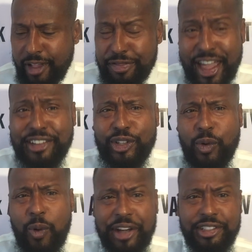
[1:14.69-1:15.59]
That's the
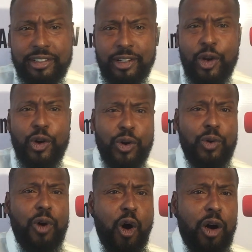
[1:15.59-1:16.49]
question.
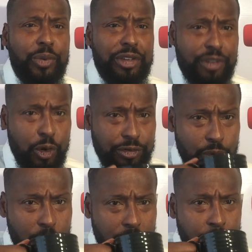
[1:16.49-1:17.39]
Who are we voting
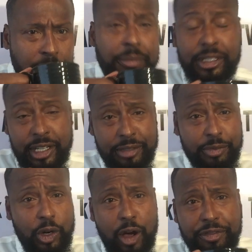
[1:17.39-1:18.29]
for? Let me take
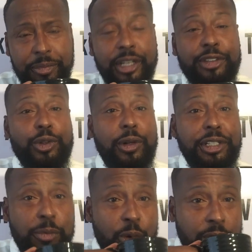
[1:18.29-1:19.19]
some coffee, man. It's
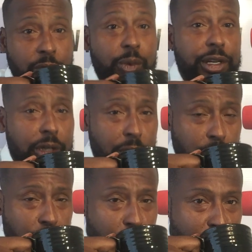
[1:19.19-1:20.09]
early in the morning on the West Coast.